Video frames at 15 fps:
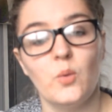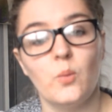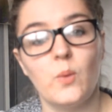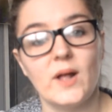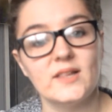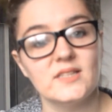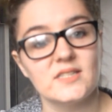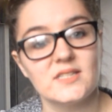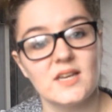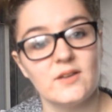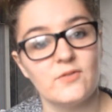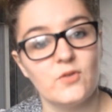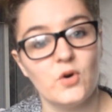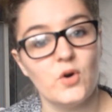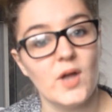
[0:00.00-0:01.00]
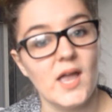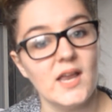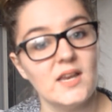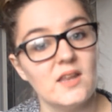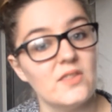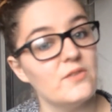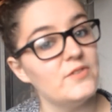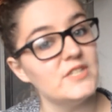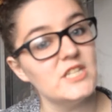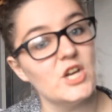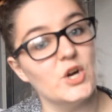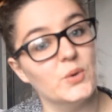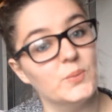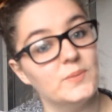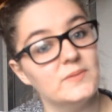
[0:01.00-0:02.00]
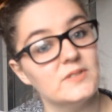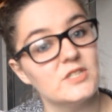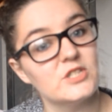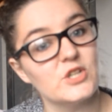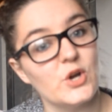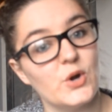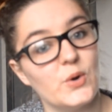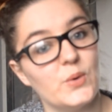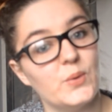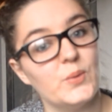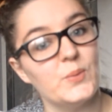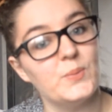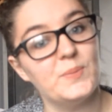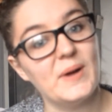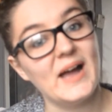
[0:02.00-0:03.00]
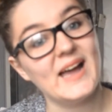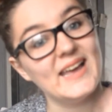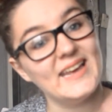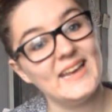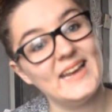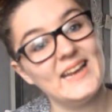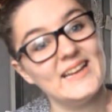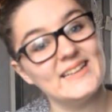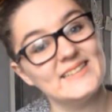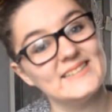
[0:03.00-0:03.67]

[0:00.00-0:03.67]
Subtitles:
Wednesday for another video. So bye!